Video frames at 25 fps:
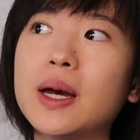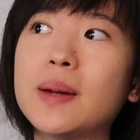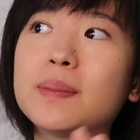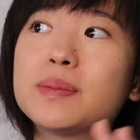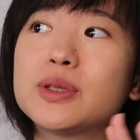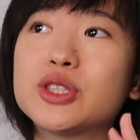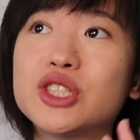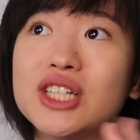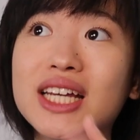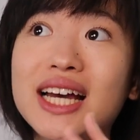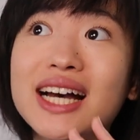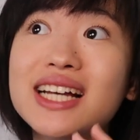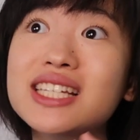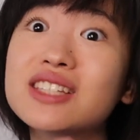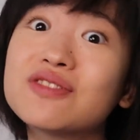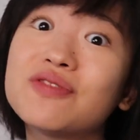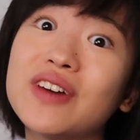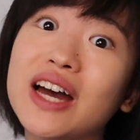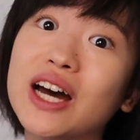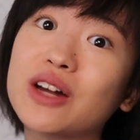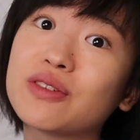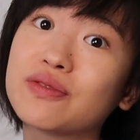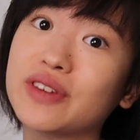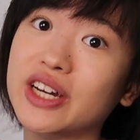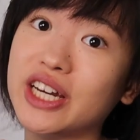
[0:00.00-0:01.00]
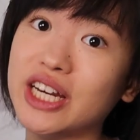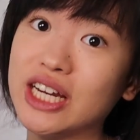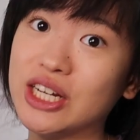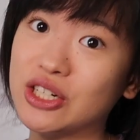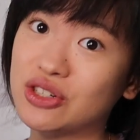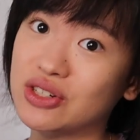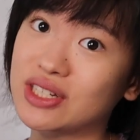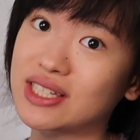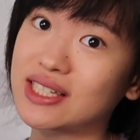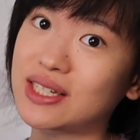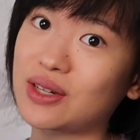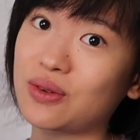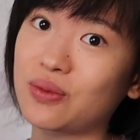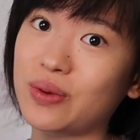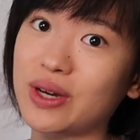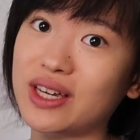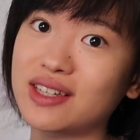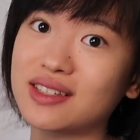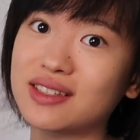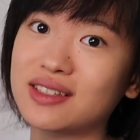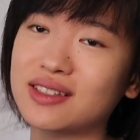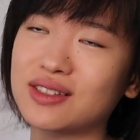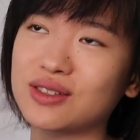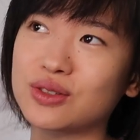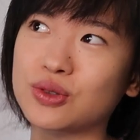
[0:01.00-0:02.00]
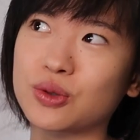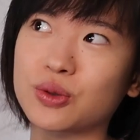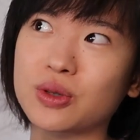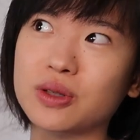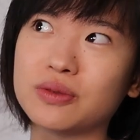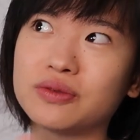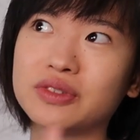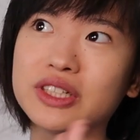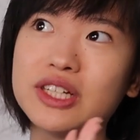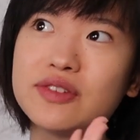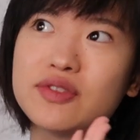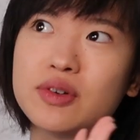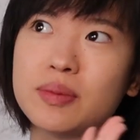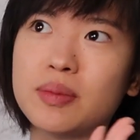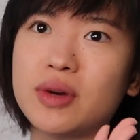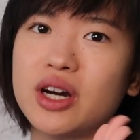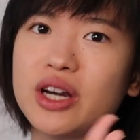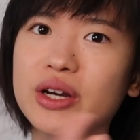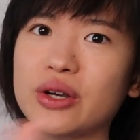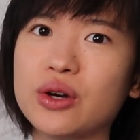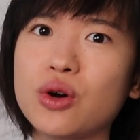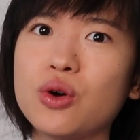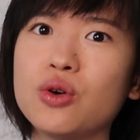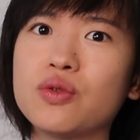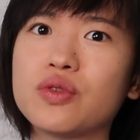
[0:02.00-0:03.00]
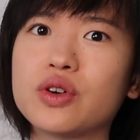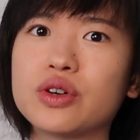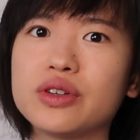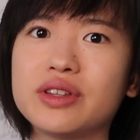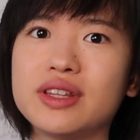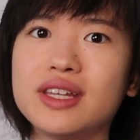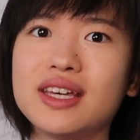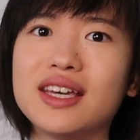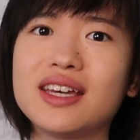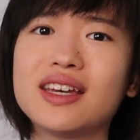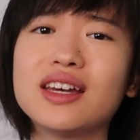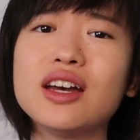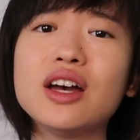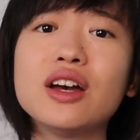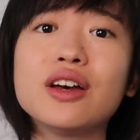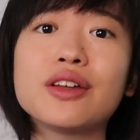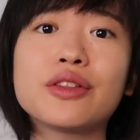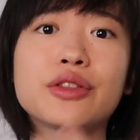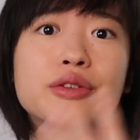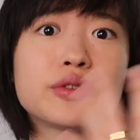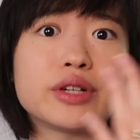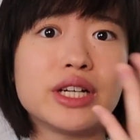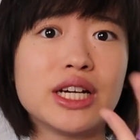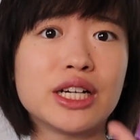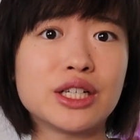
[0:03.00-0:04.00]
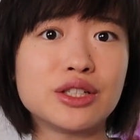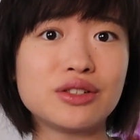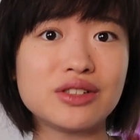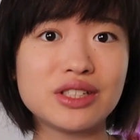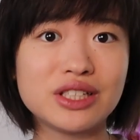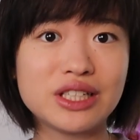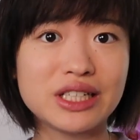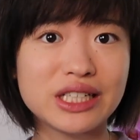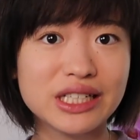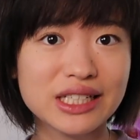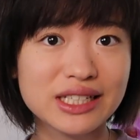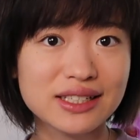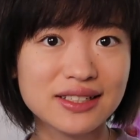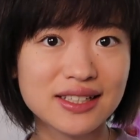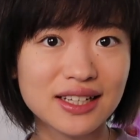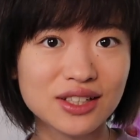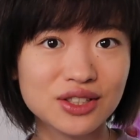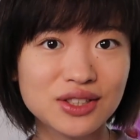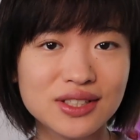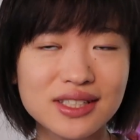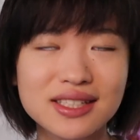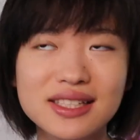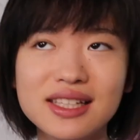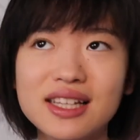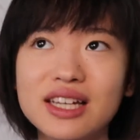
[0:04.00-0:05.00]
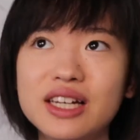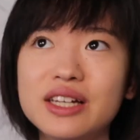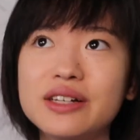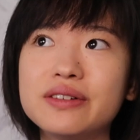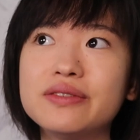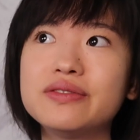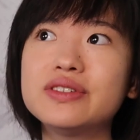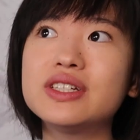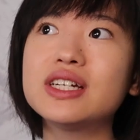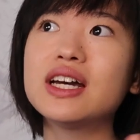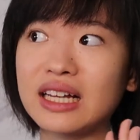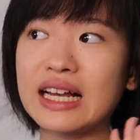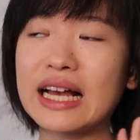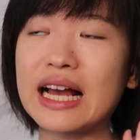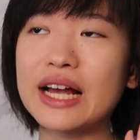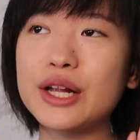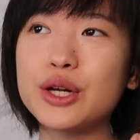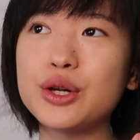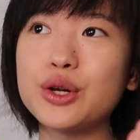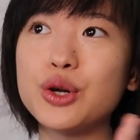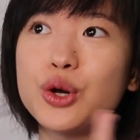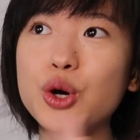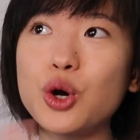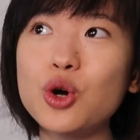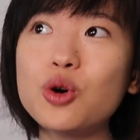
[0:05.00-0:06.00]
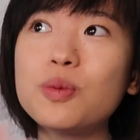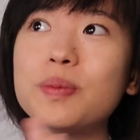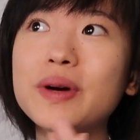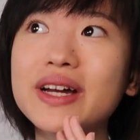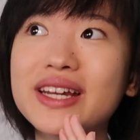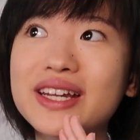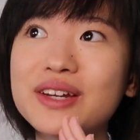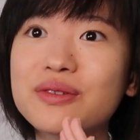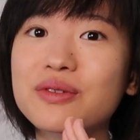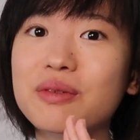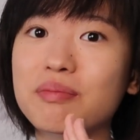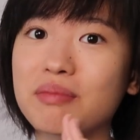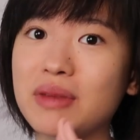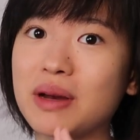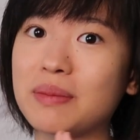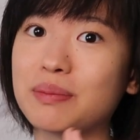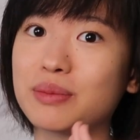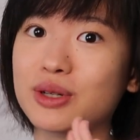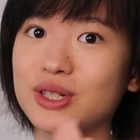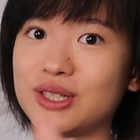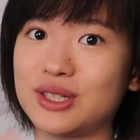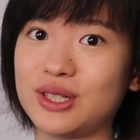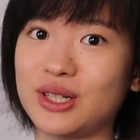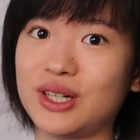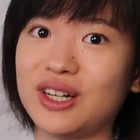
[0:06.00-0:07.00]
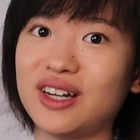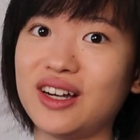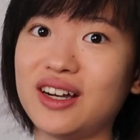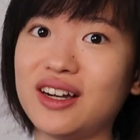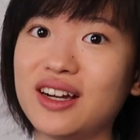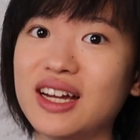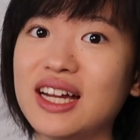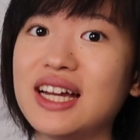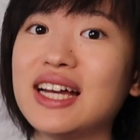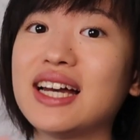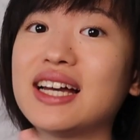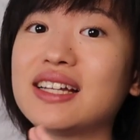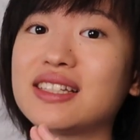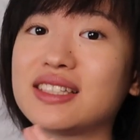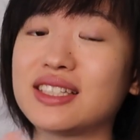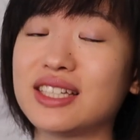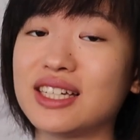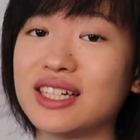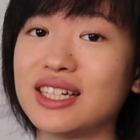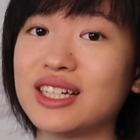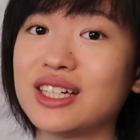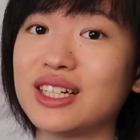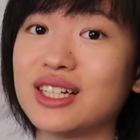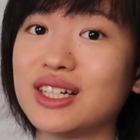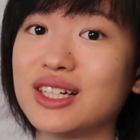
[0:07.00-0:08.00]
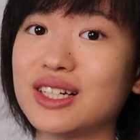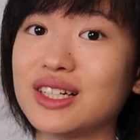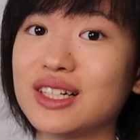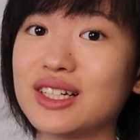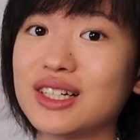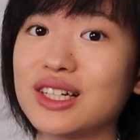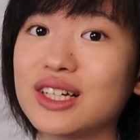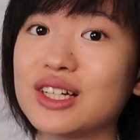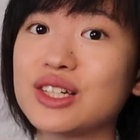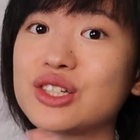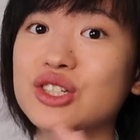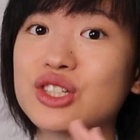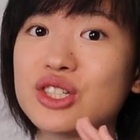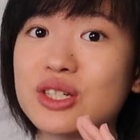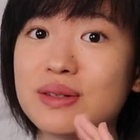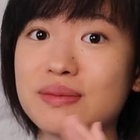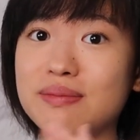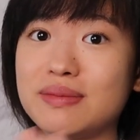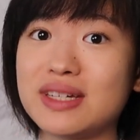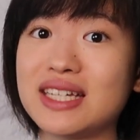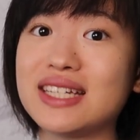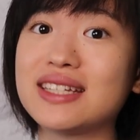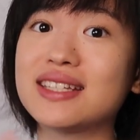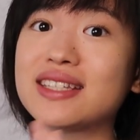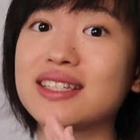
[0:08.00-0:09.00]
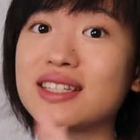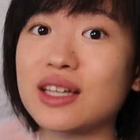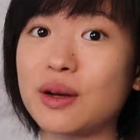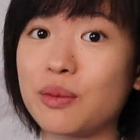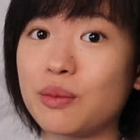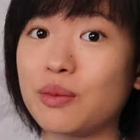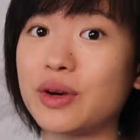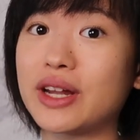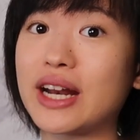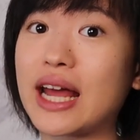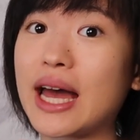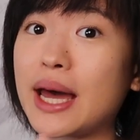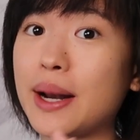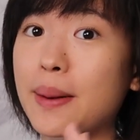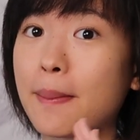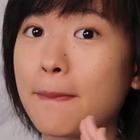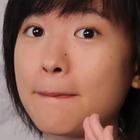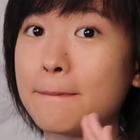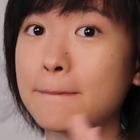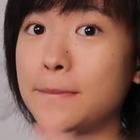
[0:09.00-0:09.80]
but she has found very interesting ways to sort of leave a mark over the 300 years that she's lived, and nobody remembers her until she meets someone at a